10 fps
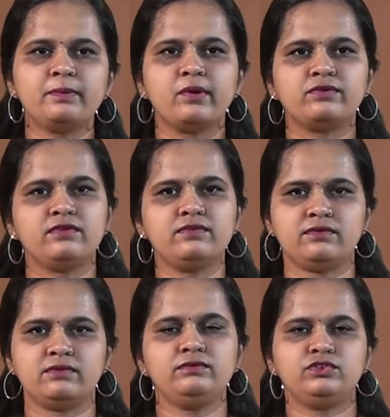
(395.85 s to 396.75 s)

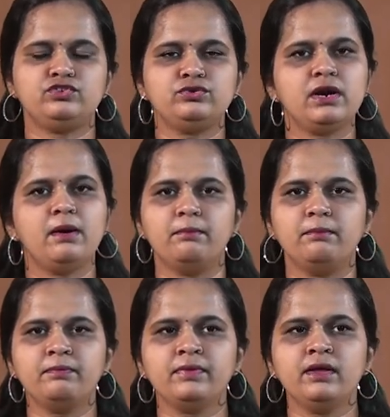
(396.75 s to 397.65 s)
process which should
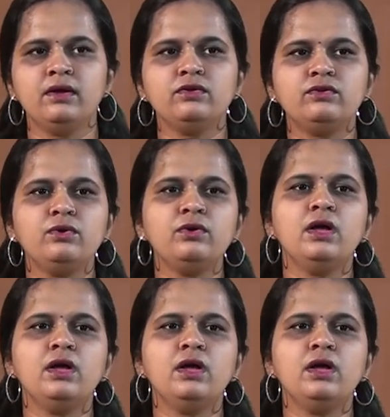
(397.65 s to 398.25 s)
come so,